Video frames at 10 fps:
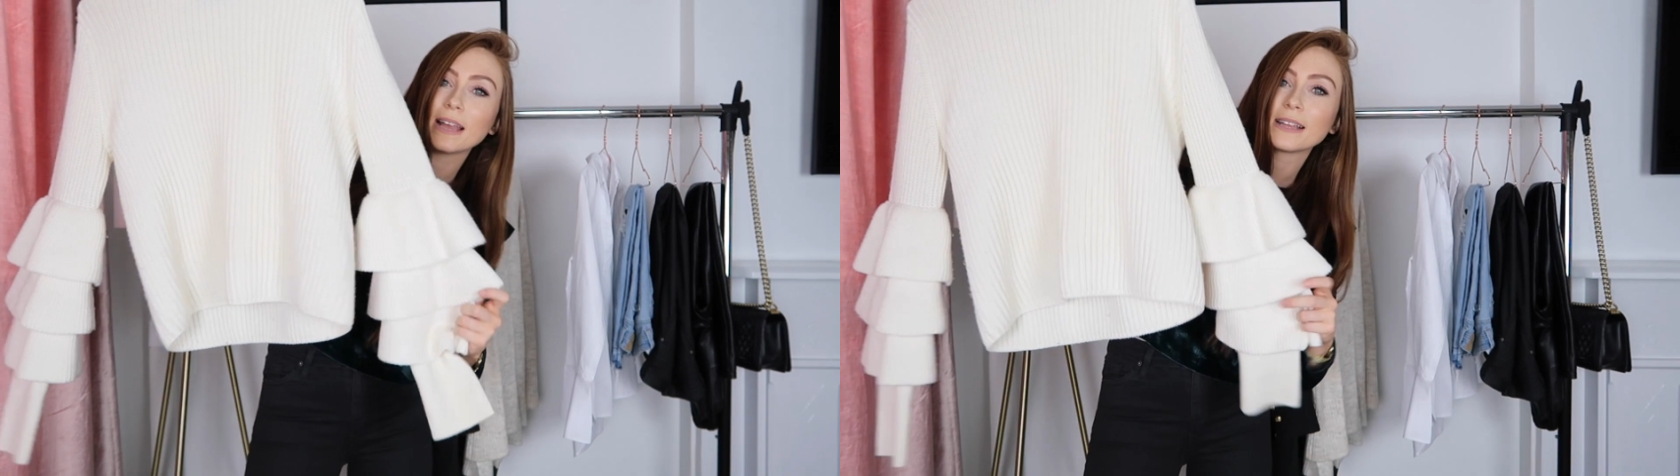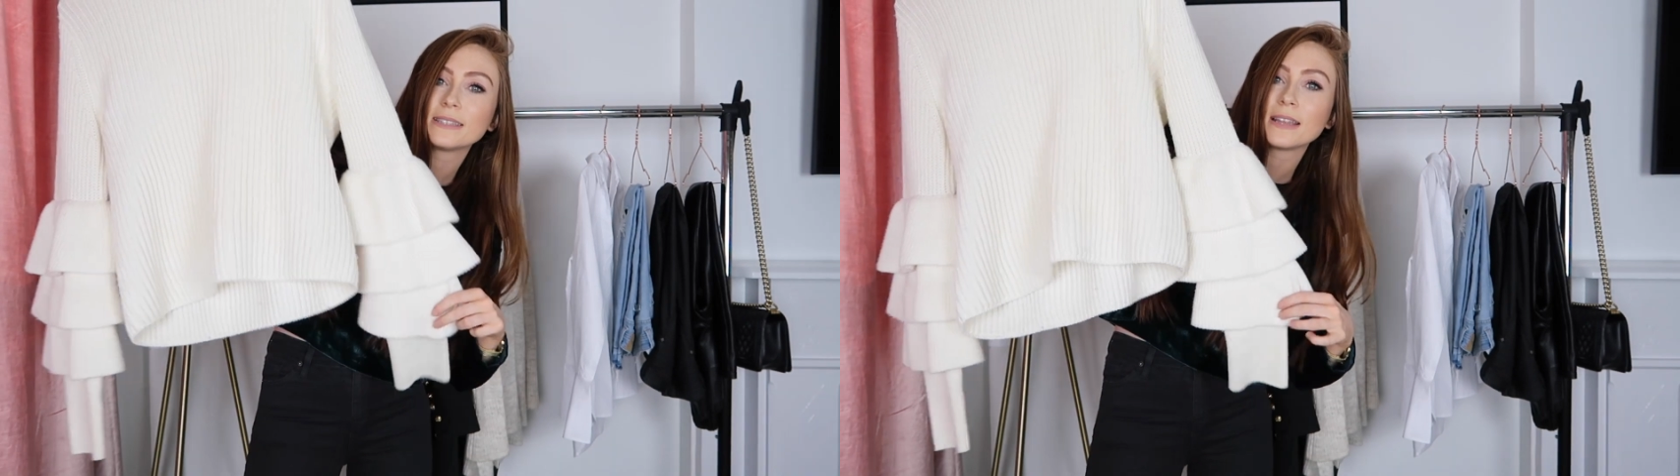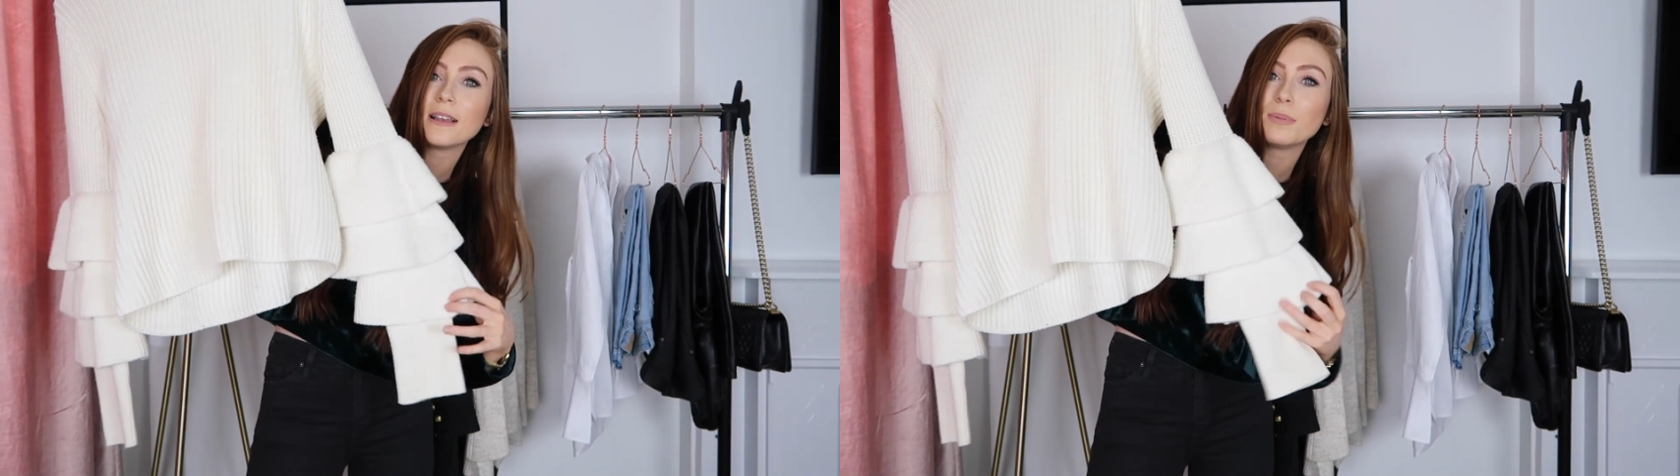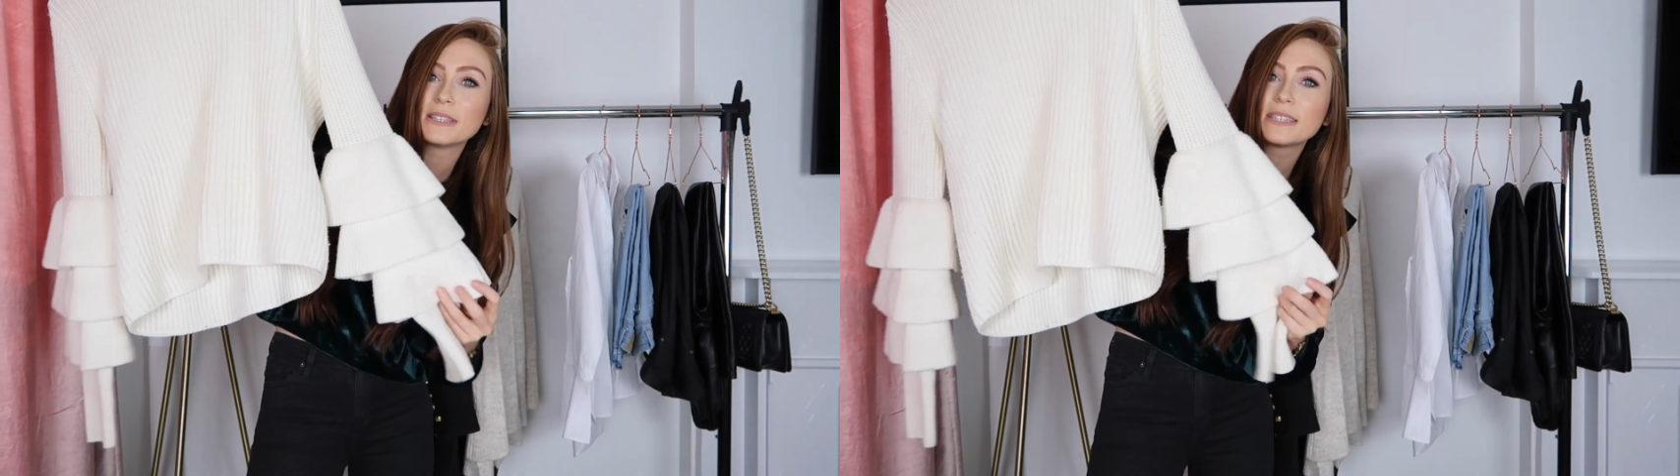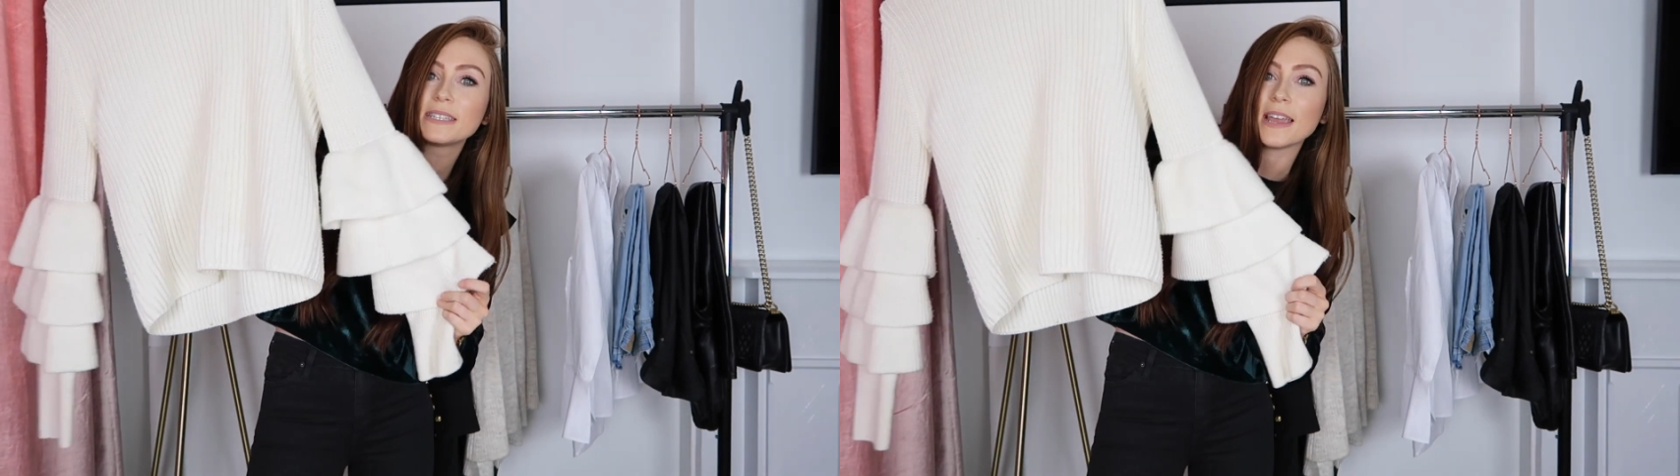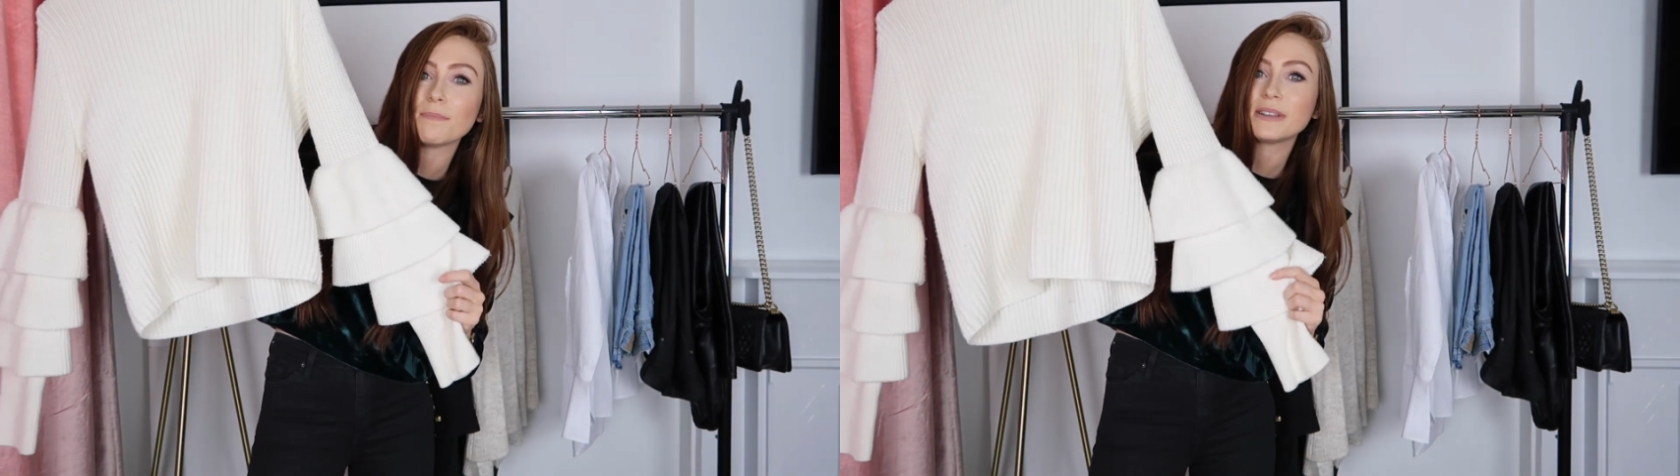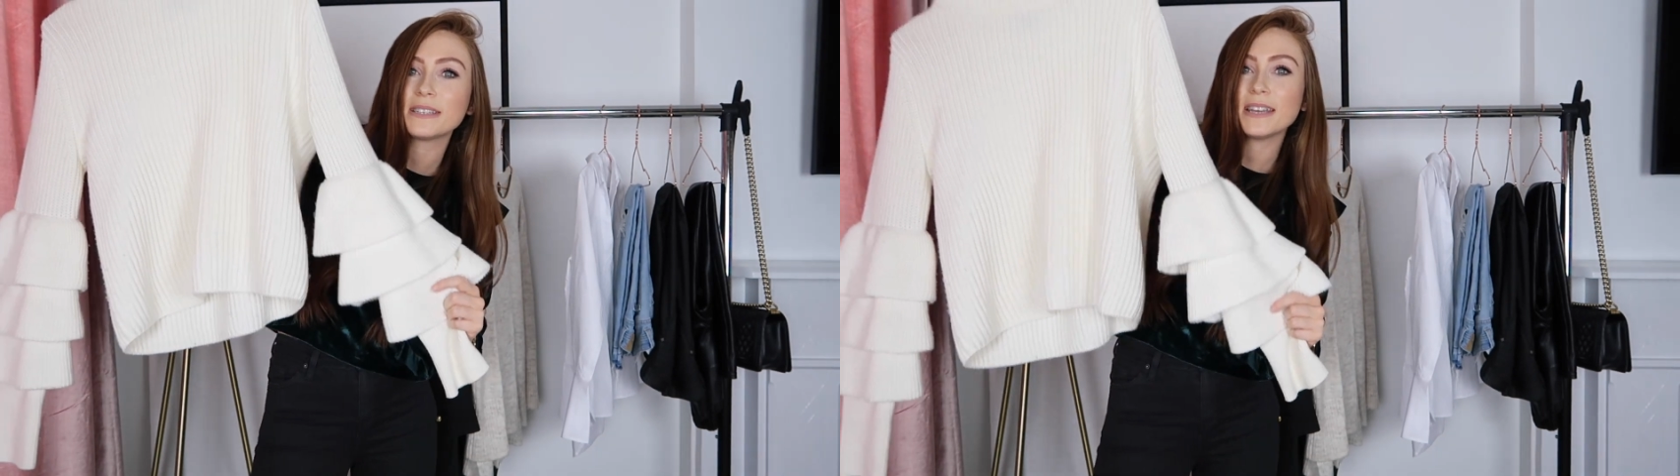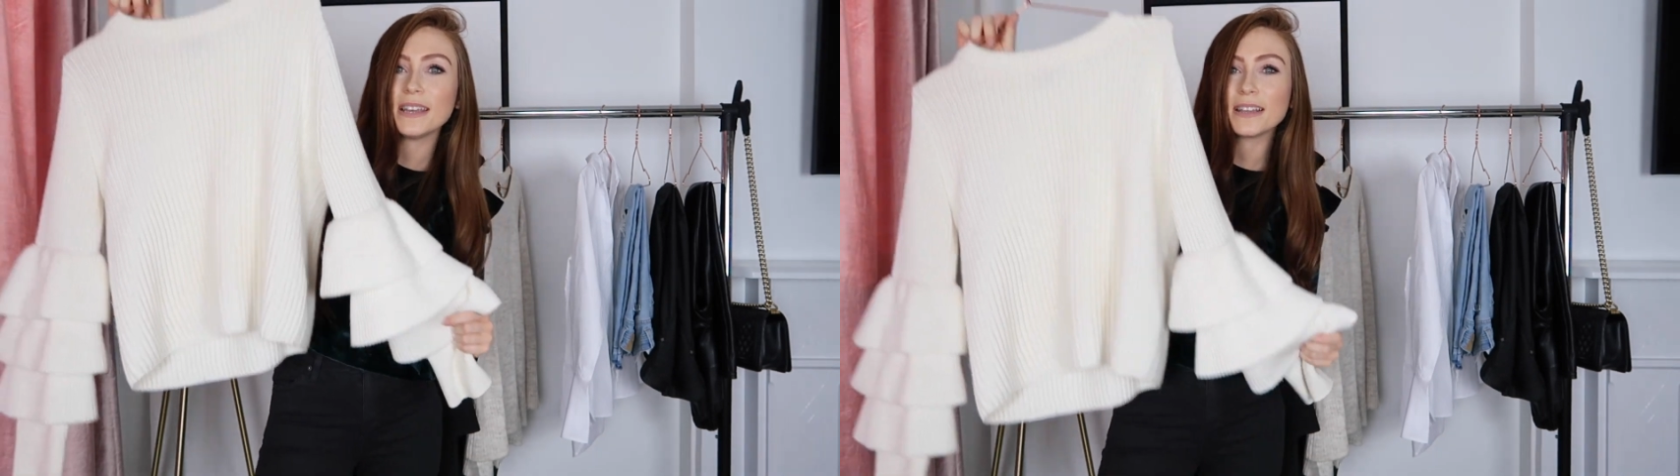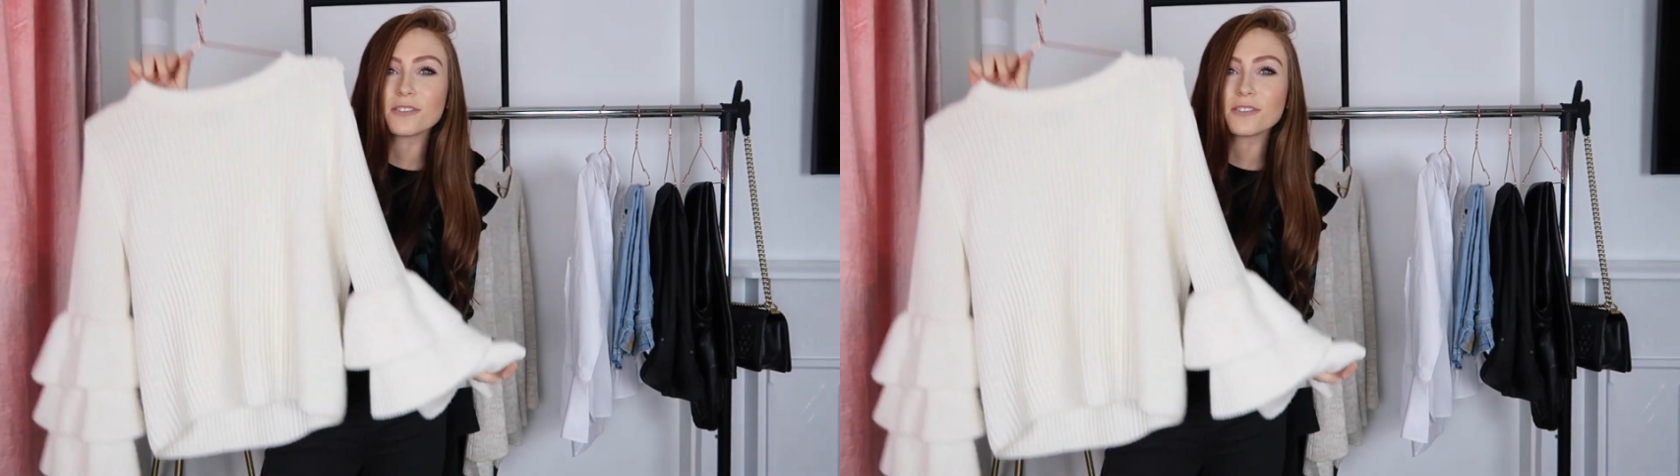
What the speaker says: like, it's a little bit statement-y,